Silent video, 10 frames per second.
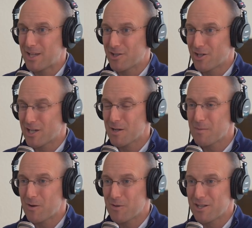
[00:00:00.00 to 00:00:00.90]
saying they're going to come
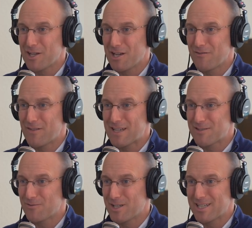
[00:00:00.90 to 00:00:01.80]
out with a non
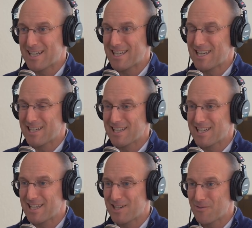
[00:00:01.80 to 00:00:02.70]
invasive one. And I can't,
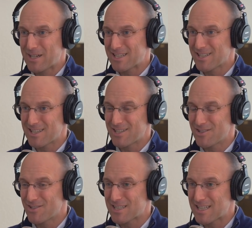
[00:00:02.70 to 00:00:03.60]
I can't wait until they
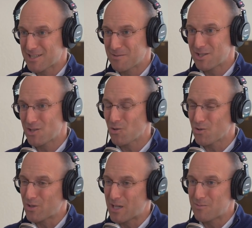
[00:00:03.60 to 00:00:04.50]
do because that's going to be a
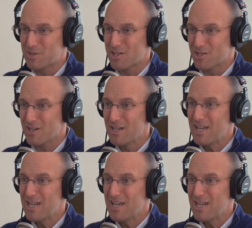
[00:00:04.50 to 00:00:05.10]
total game changer.